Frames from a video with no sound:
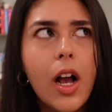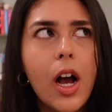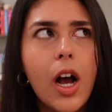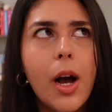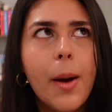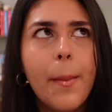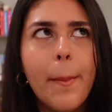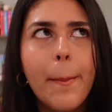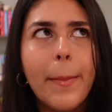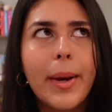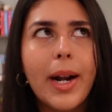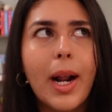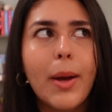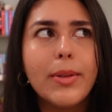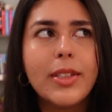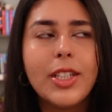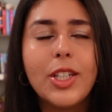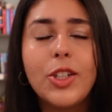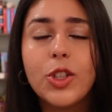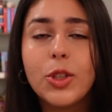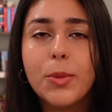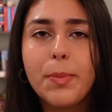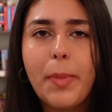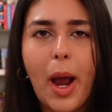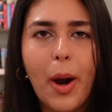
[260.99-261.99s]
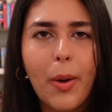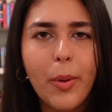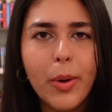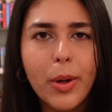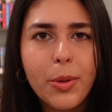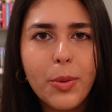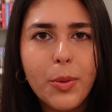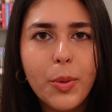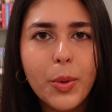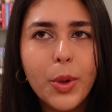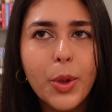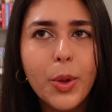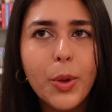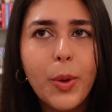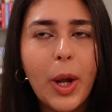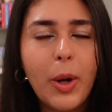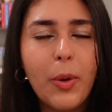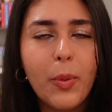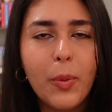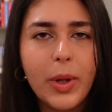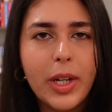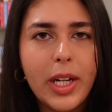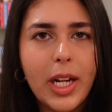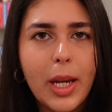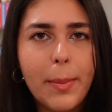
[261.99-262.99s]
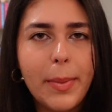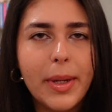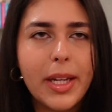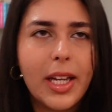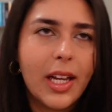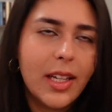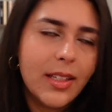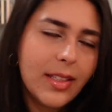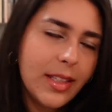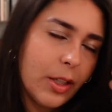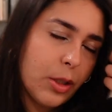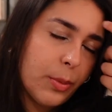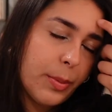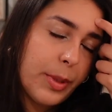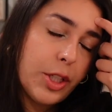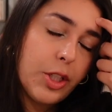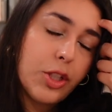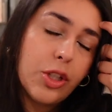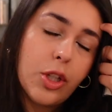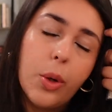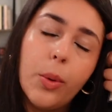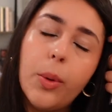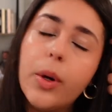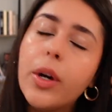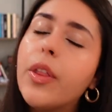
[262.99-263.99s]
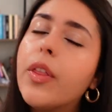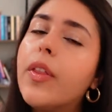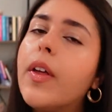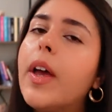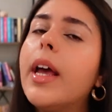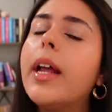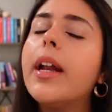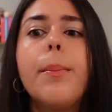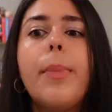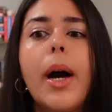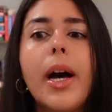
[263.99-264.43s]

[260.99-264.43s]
But I would say just power through and read it because it'll be so worth it.